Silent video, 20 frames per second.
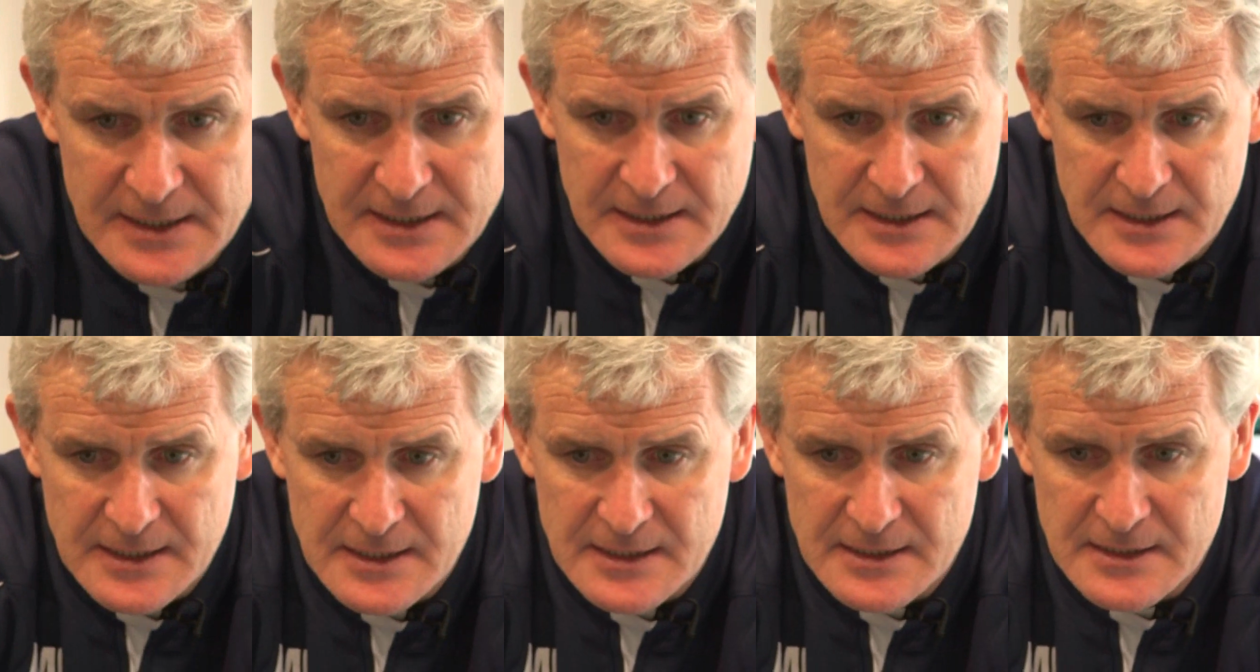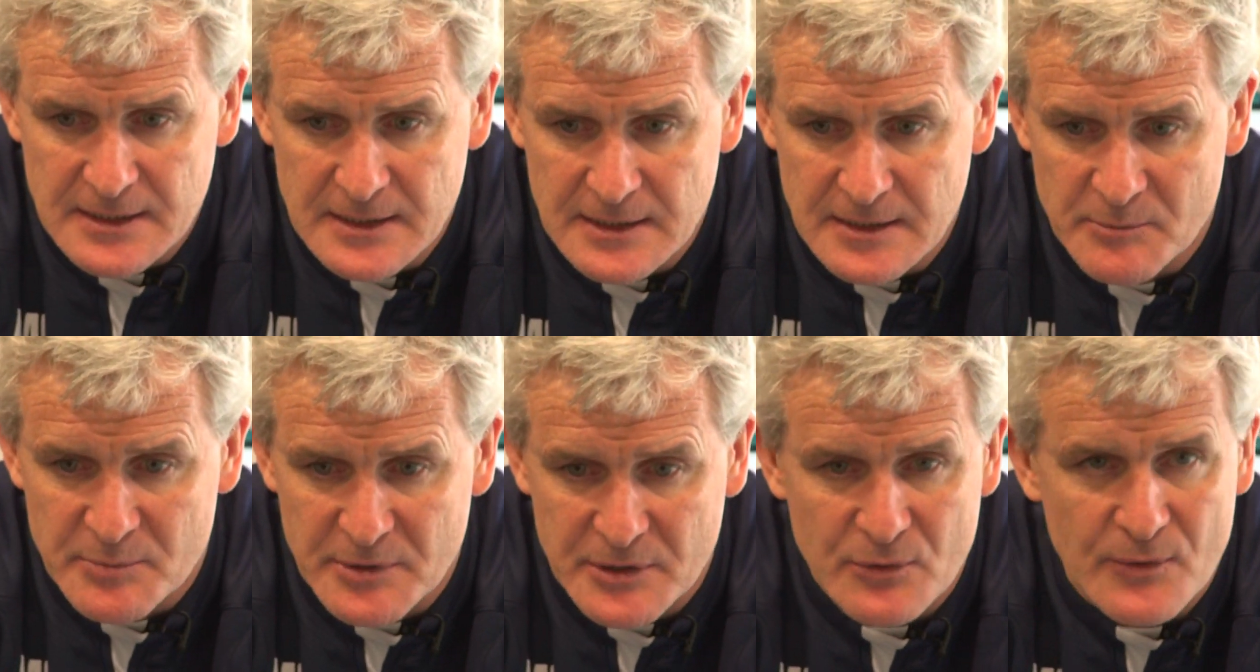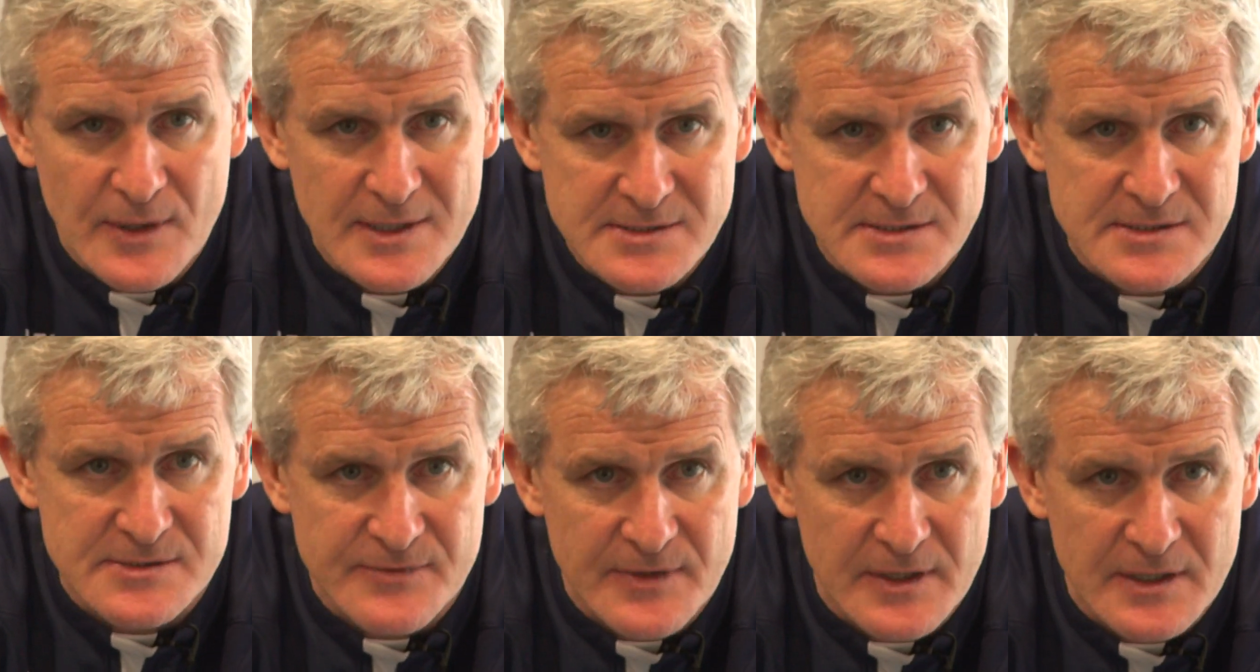you you progress as
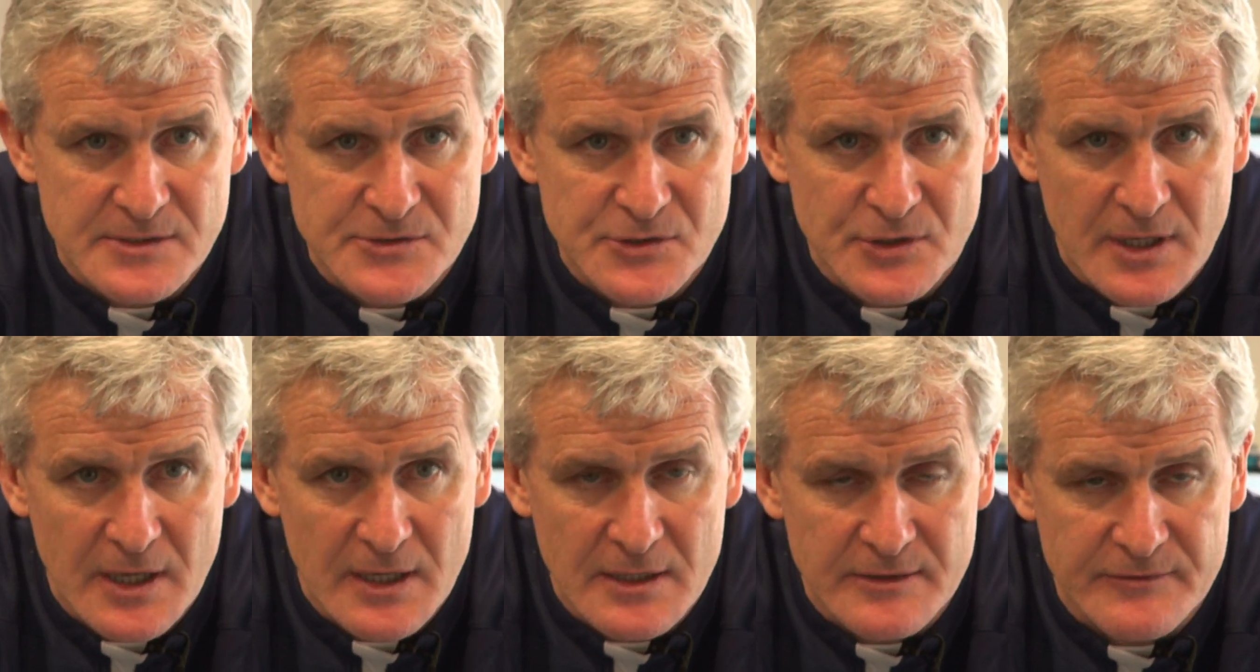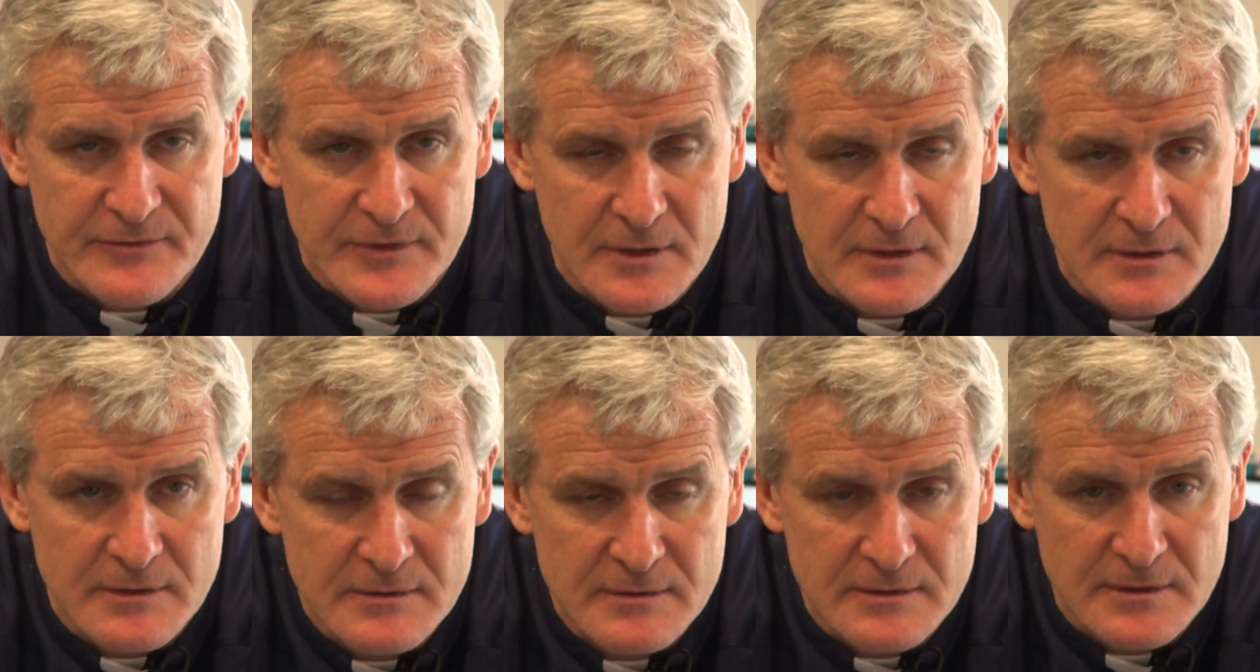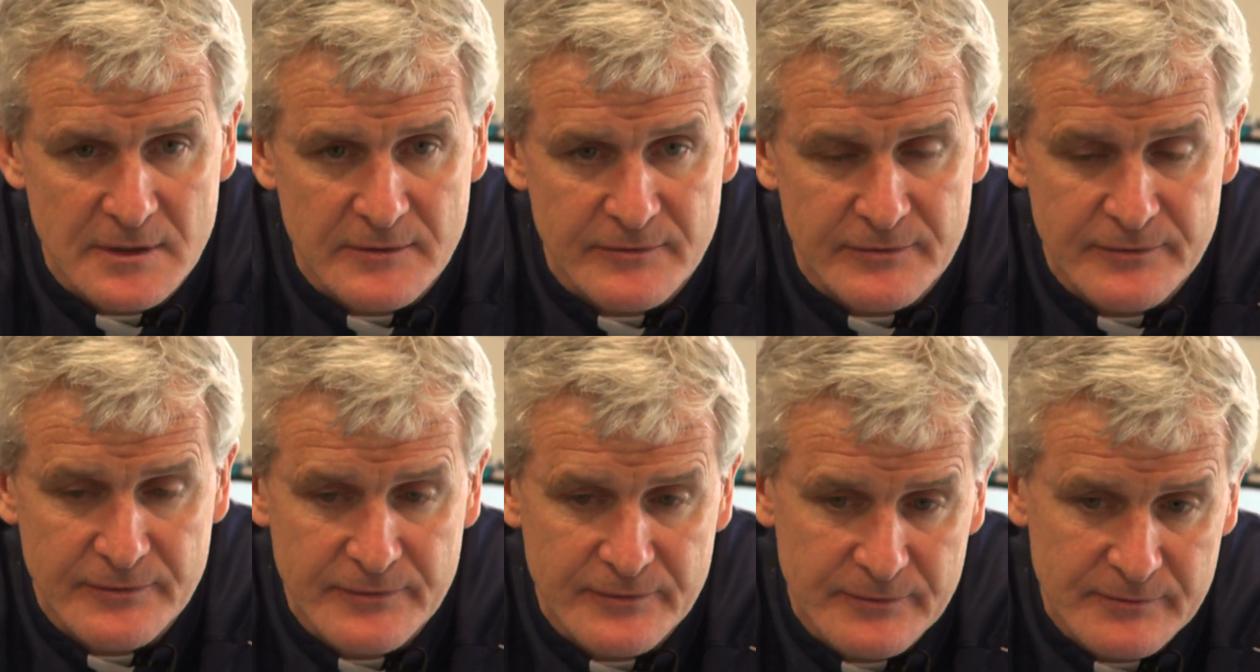far as you can. If you
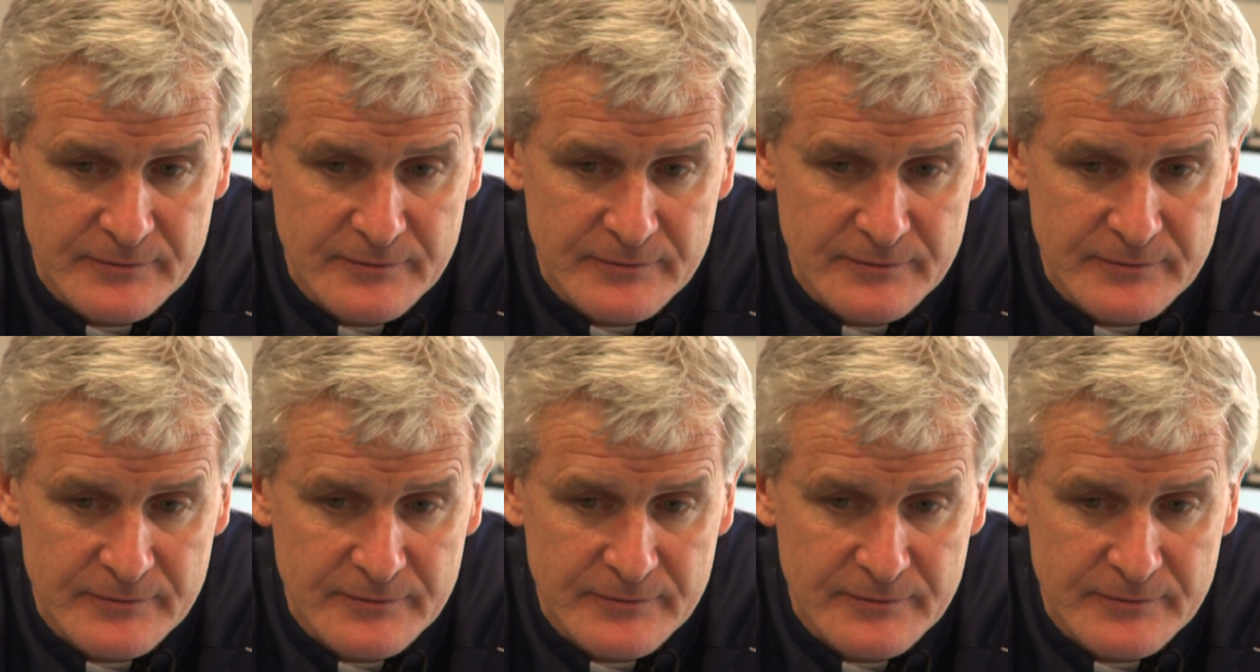if